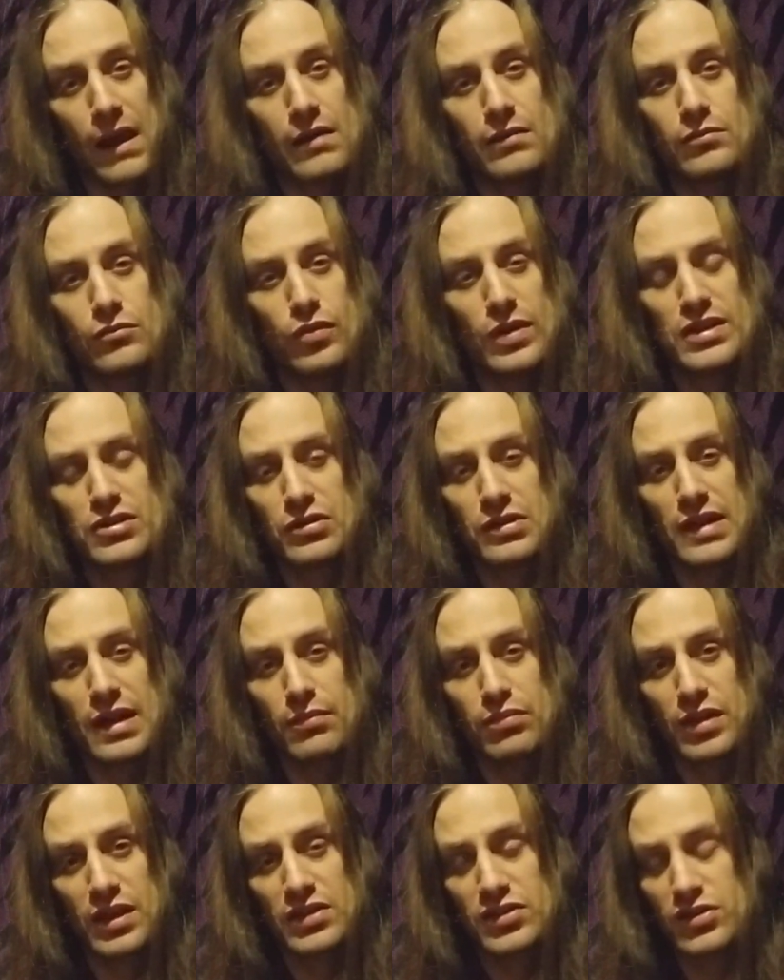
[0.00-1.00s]
We turned that
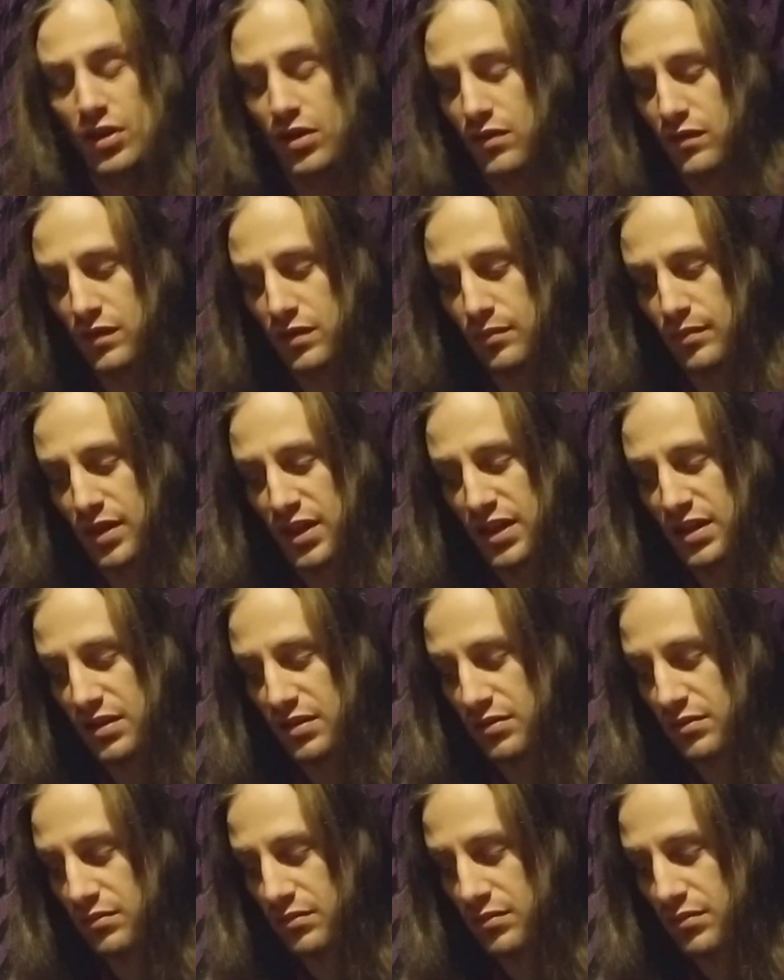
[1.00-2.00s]
place over. Me
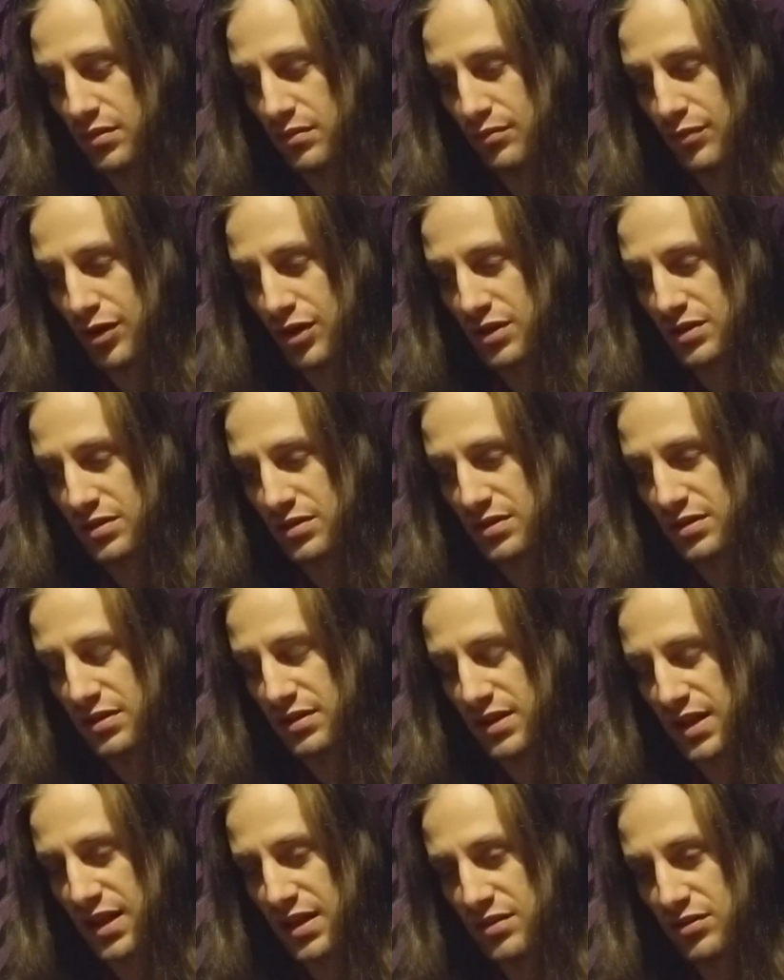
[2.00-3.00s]
and Mark
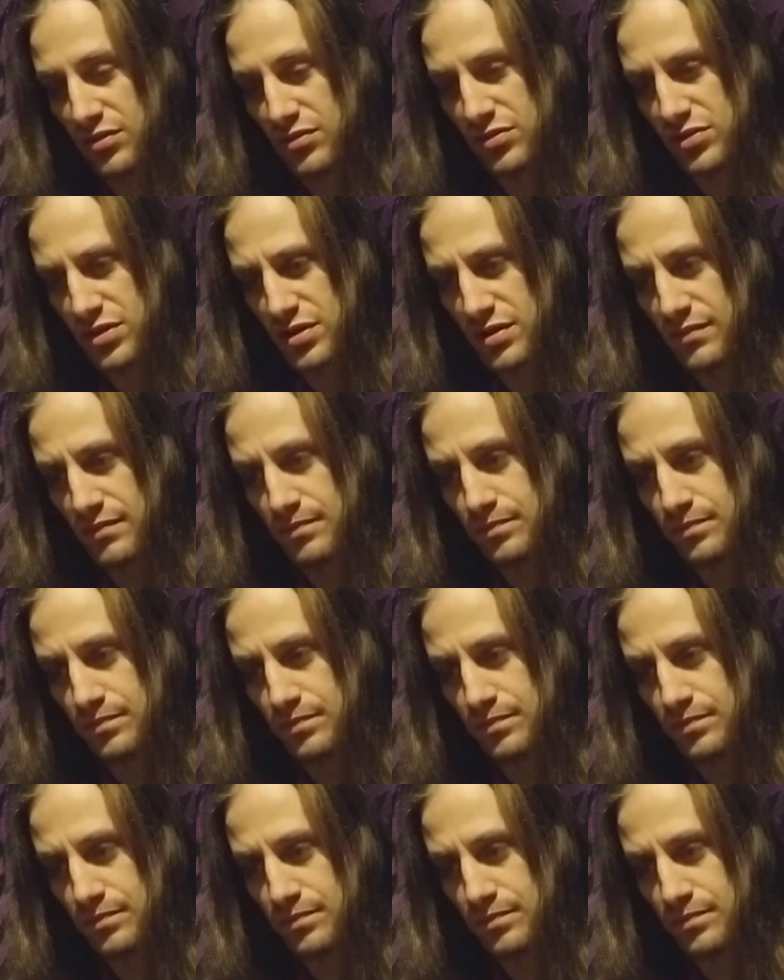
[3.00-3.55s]
Daniels.